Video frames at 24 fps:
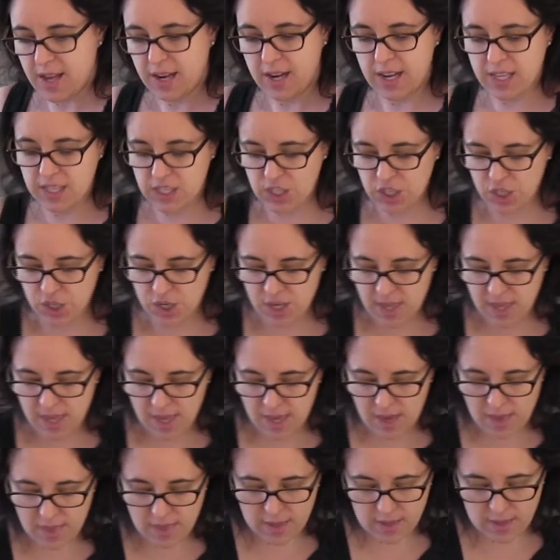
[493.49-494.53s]
Let's do the
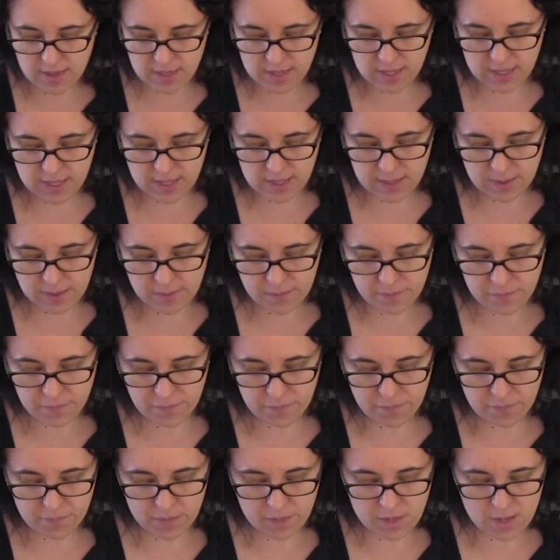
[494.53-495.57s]
others.
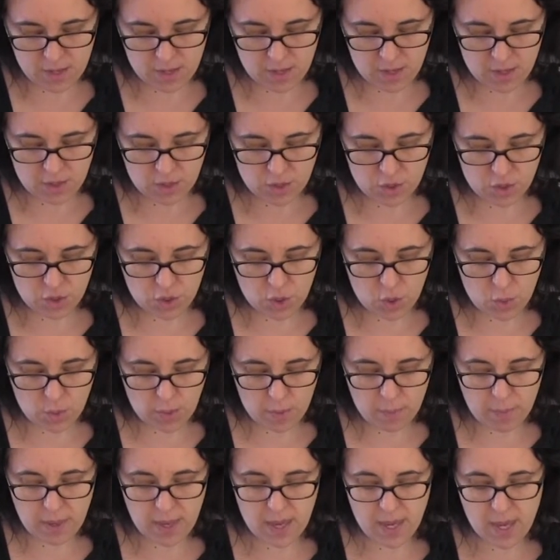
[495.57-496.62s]
So we
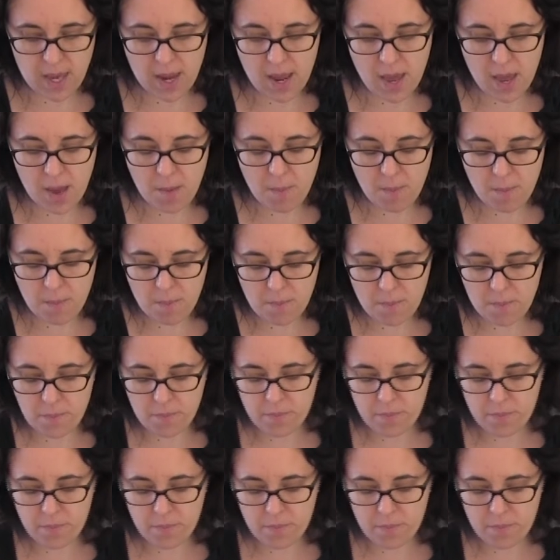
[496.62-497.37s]
pick it up.